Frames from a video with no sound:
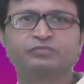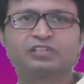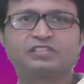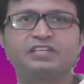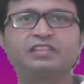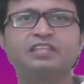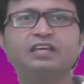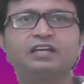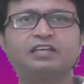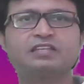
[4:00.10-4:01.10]

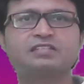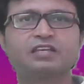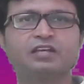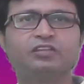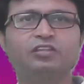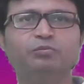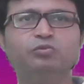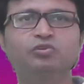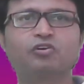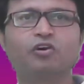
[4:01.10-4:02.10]
Cynthia is the
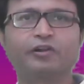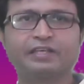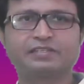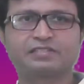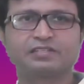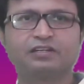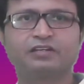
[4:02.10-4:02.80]
moon goddess.